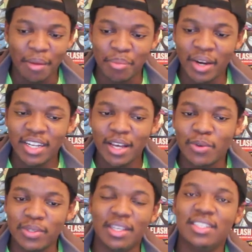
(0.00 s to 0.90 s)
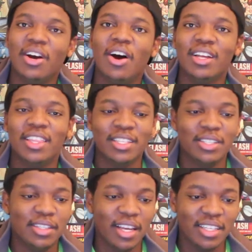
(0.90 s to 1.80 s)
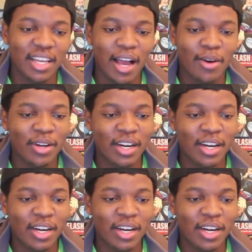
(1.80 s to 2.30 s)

Brainiac was such a hard thing to take down,